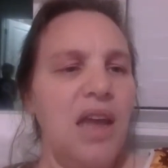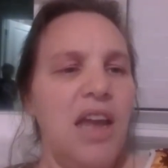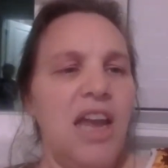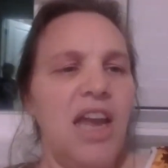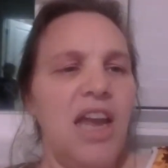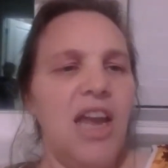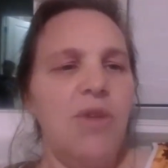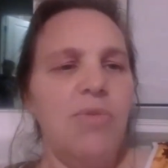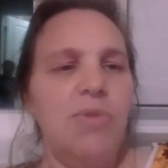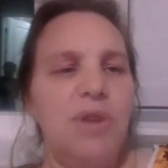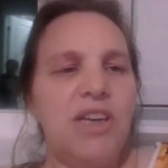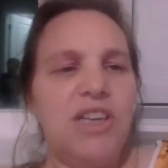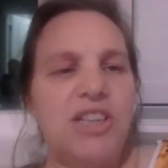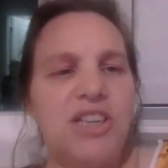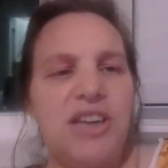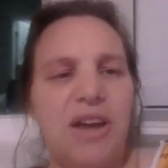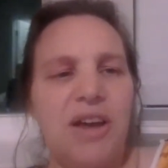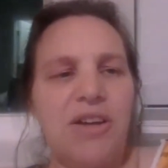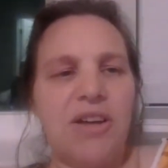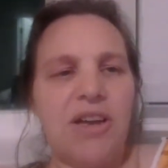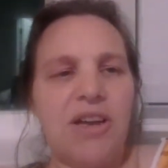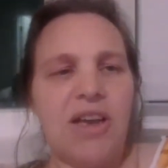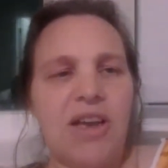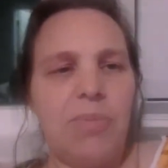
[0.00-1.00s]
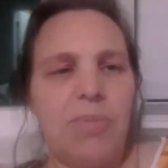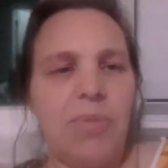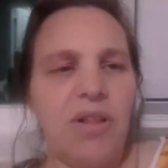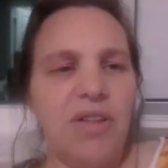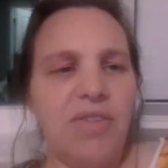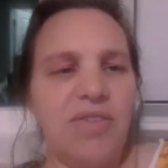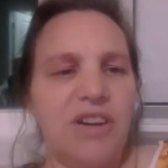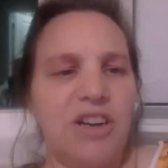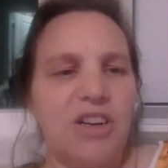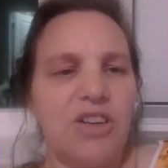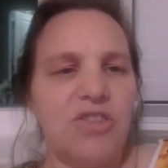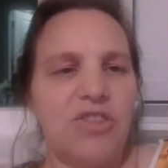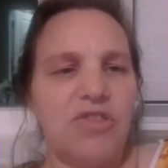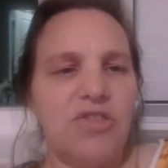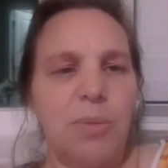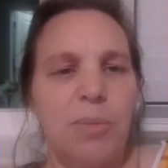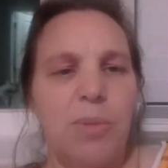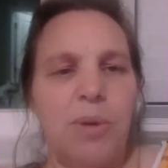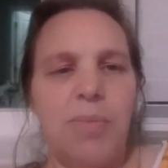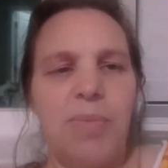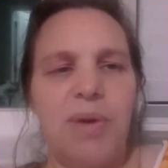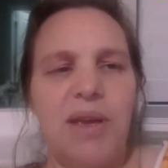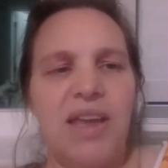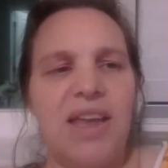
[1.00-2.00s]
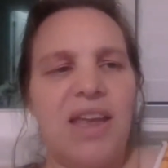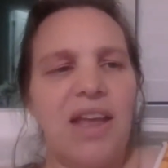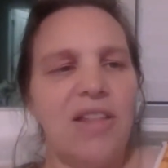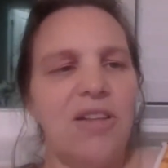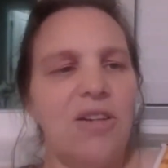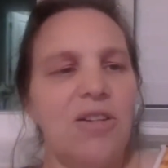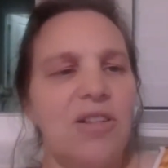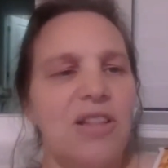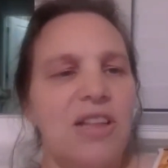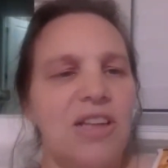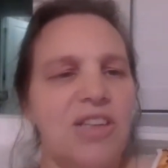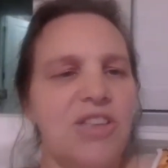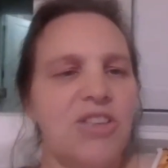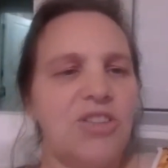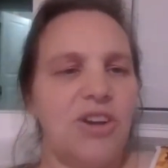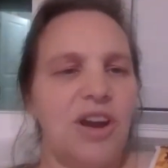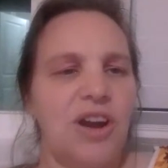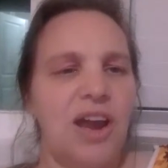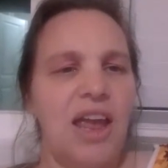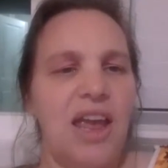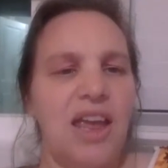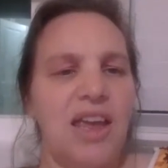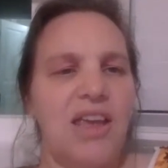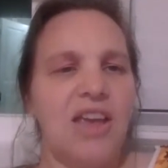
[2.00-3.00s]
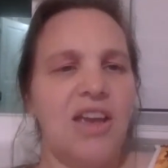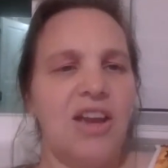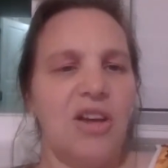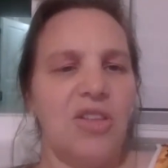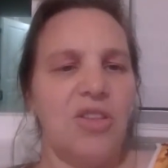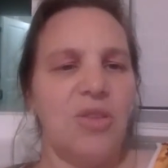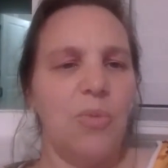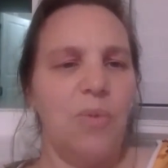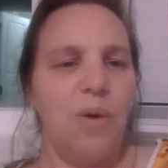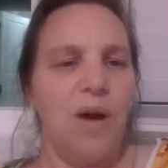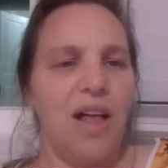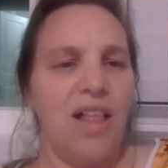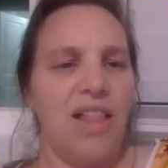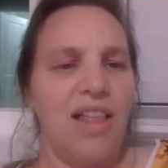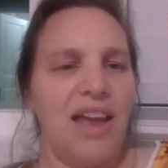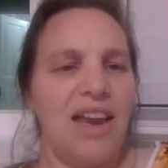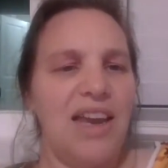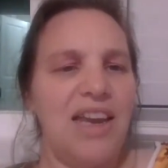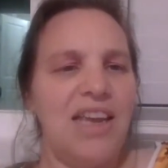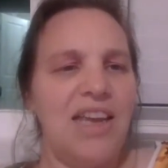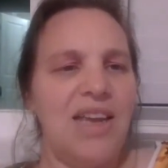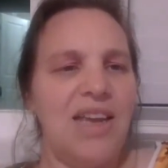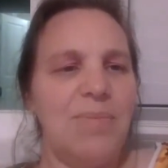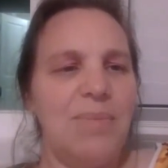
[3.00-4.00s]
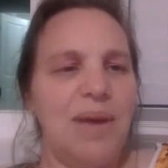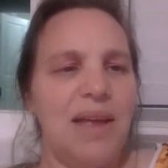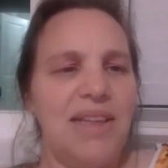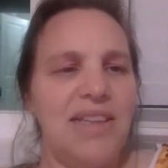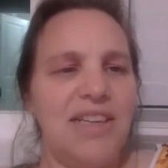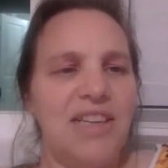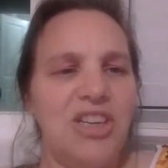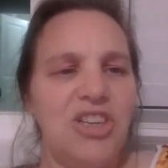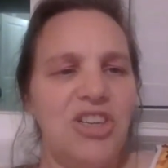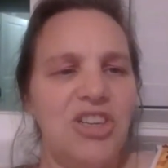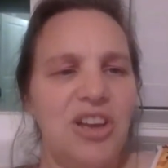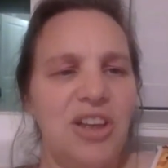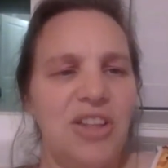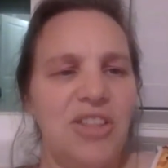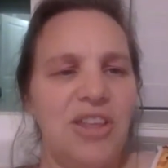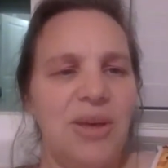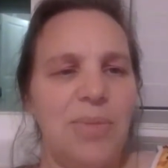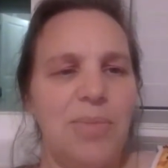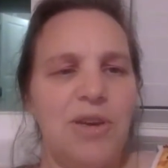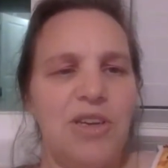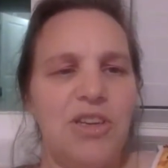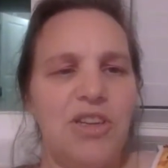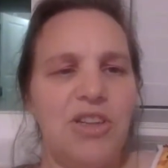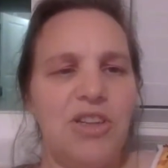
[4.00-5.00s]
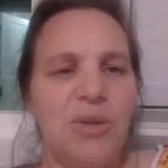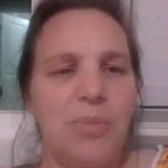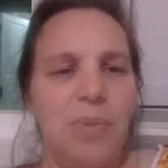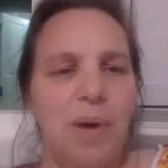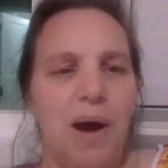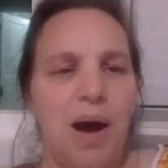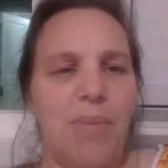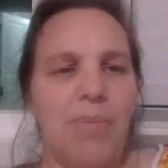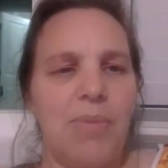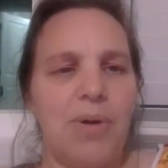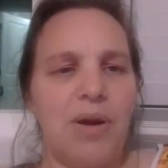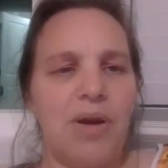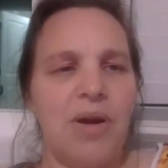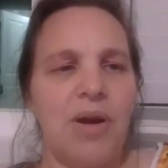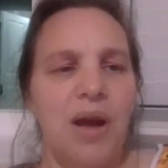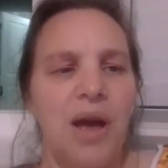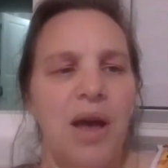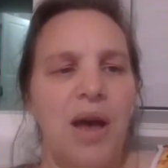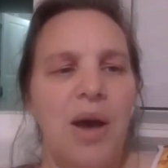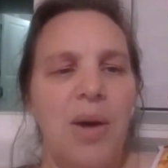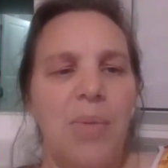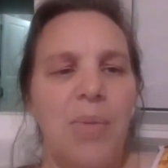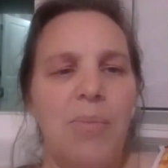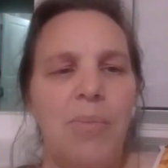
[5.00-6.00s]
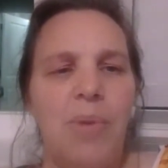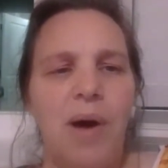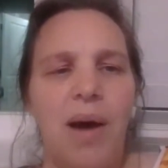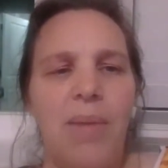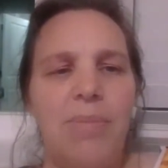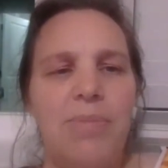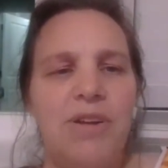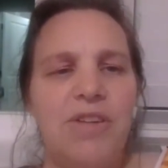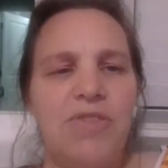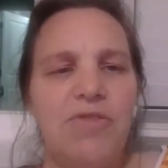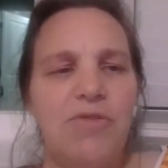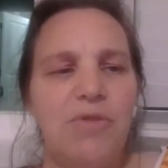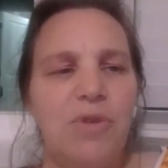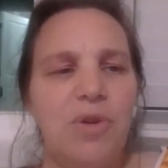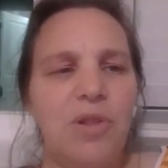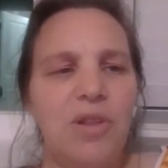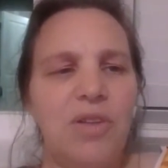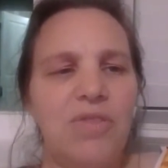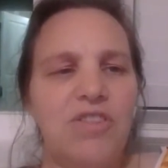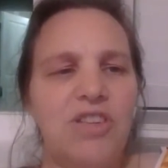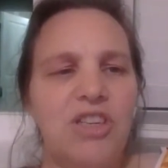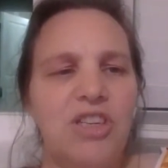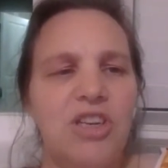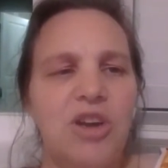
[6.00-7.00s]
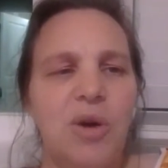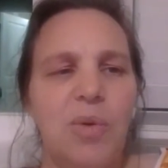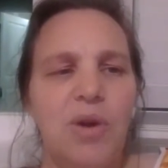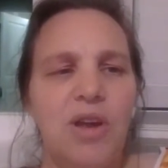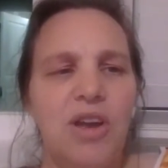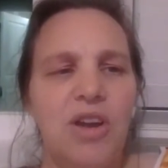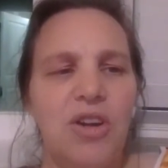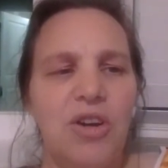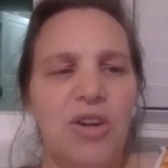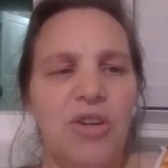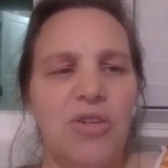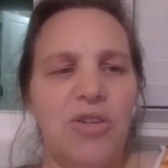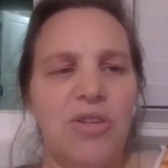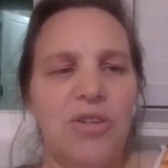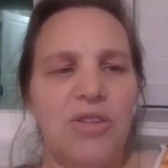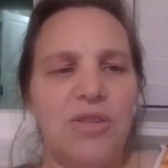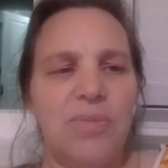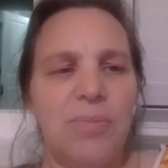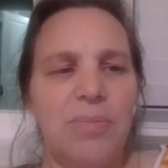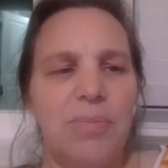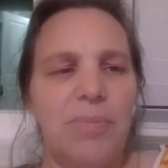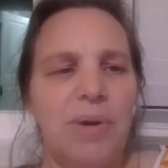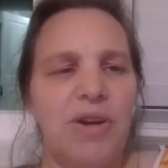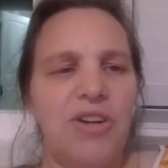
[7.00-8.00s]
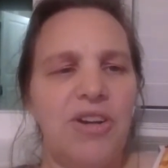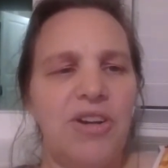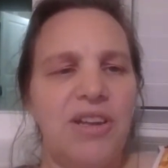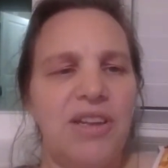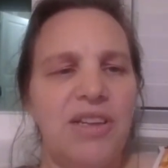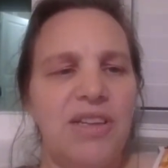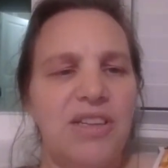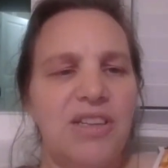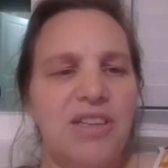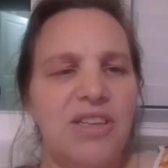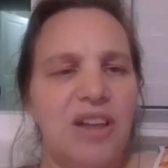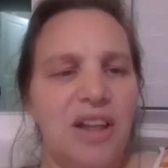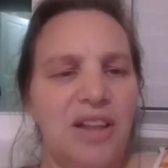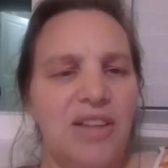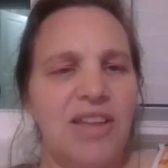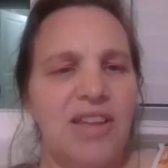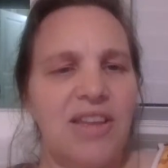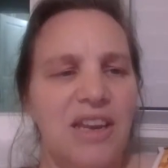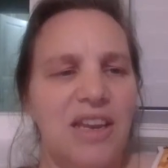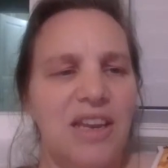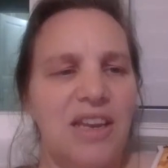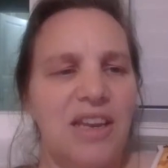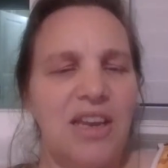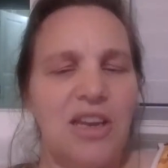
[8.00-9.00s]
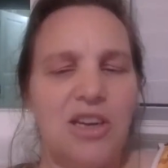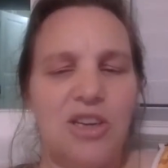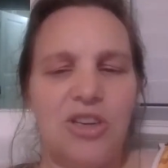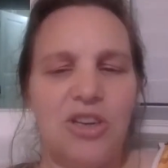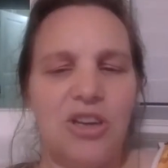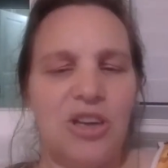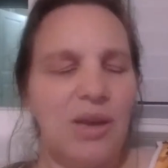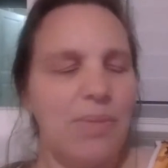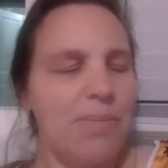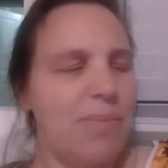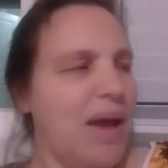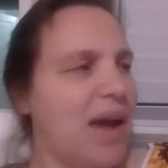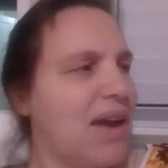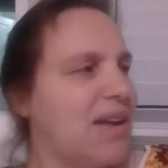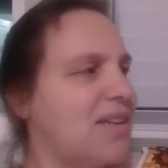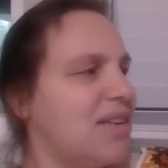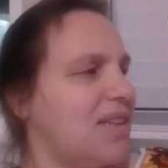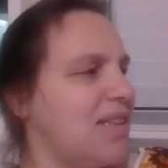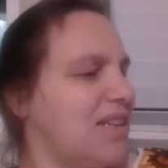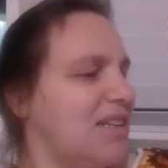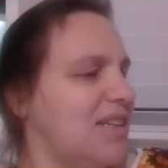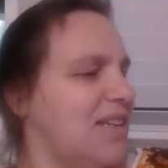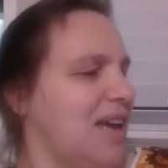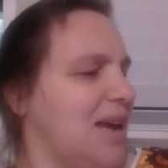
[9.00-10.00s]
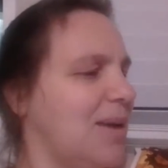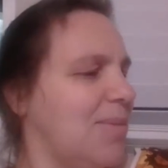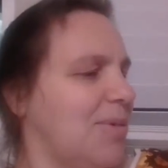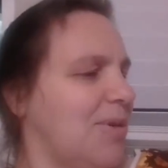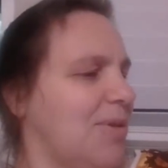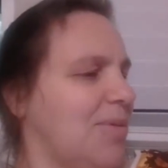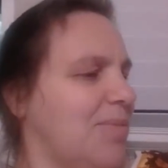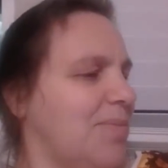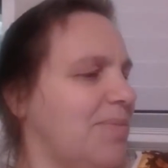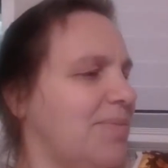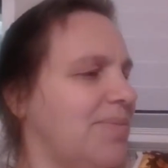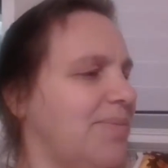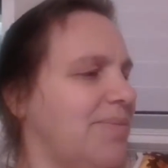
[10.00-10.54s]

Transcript: He reached down a couple of ears from a big yellow cluster hanging on the wall, and he and Betsy shelled them into the popper, popped it full of snowy kernels, buttered it, salted it, and took it back to the table.